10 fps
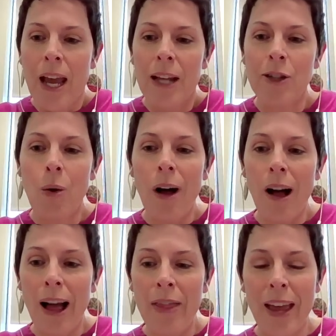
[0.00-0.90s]
And so
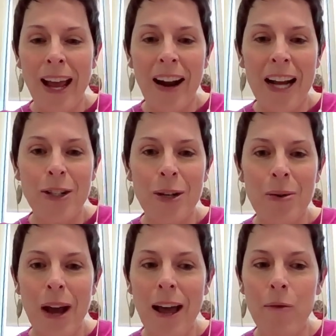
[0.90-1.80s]
on that, I
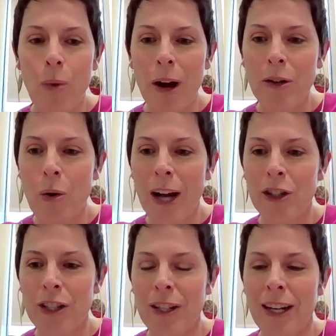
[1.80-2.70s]
do have one
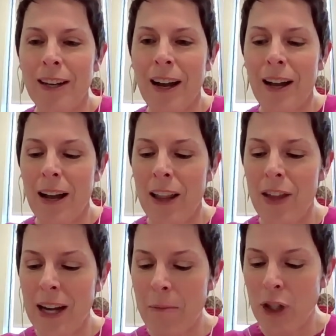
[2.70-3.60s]
question. I
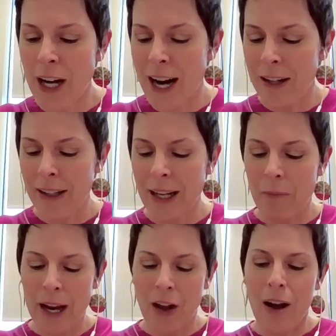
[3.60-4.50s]
think I'm
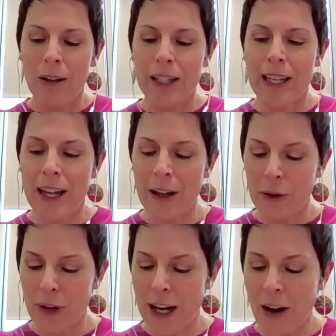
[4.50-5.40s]
channeling my colleague
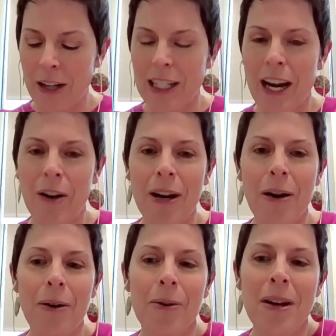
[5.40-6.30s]
Hillary in
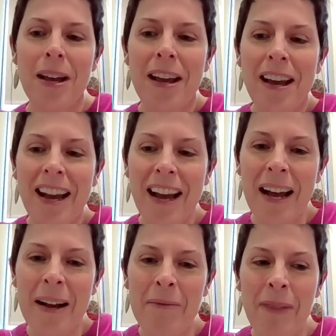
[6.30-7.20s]
Ontario
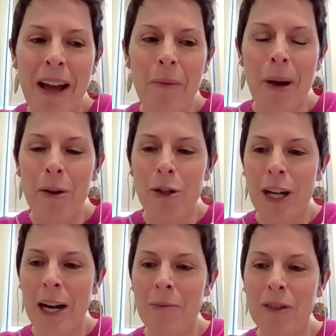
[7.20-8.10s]
about
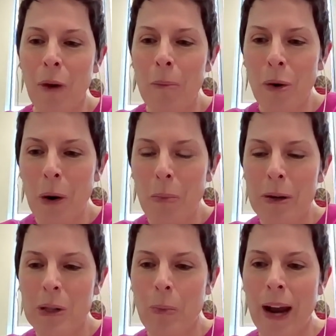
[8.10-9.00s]
James, from your
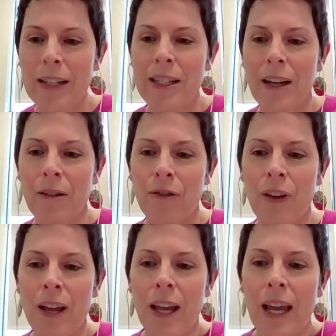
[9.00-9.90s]
perspective,